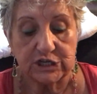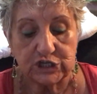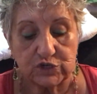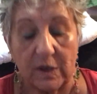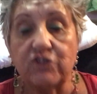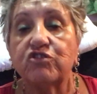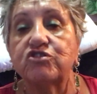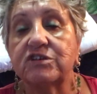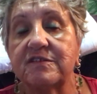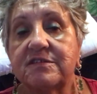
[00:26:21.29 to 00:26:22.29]
So I
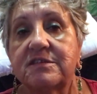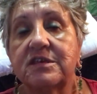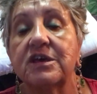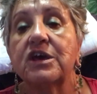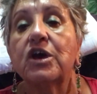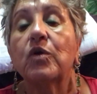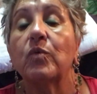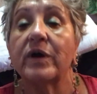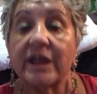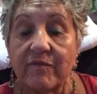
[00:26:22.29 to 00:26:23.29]
suggest
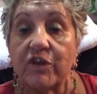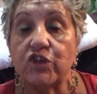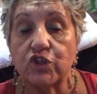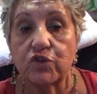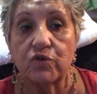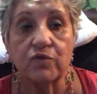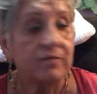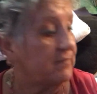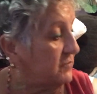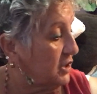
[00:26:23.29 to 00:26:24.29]
whatever you do,
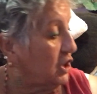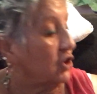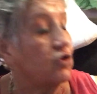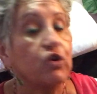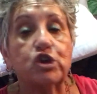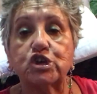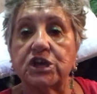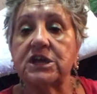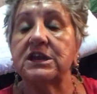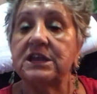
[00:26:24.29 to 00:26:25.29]

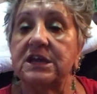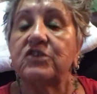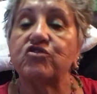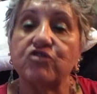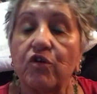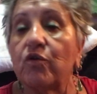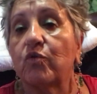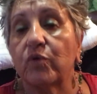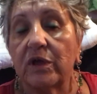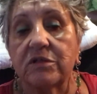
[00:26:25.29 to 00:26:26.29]
crochet, knit, sew,
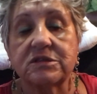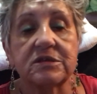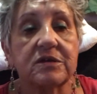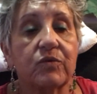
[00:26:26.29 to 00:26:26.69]
quilt,